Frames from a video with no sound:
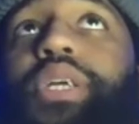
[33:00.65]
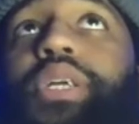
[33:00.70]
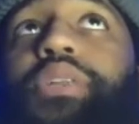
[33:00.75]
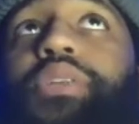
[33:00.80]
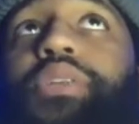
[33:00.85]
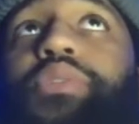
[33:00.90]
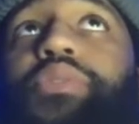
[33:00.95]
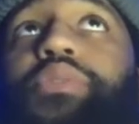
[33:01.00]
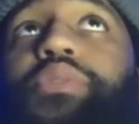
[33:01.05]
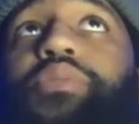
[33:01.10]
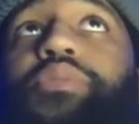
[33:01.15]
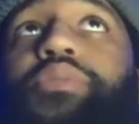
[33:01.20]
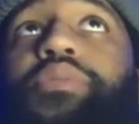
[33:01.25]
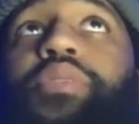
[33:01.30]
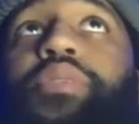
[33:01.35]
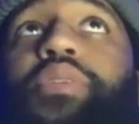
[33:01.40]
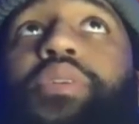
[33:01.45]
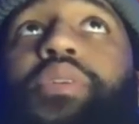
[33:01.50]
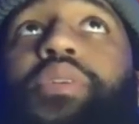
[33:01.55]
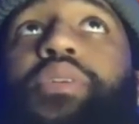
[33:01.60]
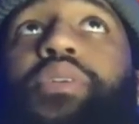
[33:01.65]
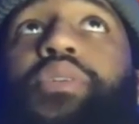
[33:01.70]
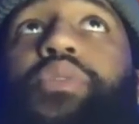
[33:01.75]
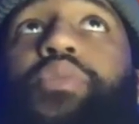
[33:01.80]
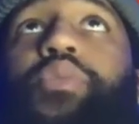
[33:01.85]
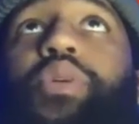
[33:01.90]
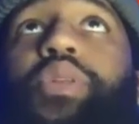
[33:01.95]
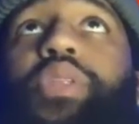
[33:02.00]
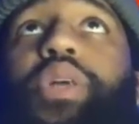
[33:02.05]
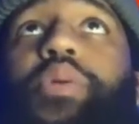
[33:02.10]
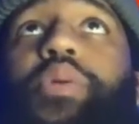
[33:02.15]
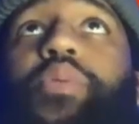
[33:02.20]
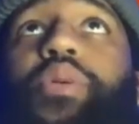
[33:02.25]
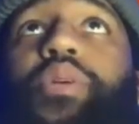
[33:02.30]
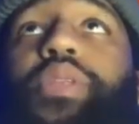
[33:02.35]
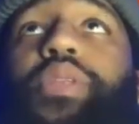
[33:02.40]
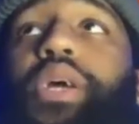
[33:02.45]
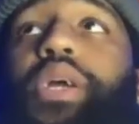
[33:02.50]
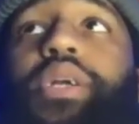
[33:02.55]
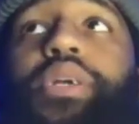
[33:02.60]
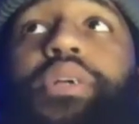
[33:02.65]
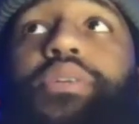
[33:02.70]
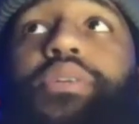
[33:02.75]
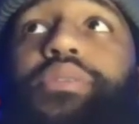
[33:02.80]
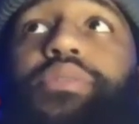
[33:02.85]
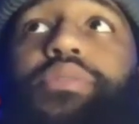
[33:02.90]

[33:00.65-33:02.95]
can mm-hmm. do. Where they were like,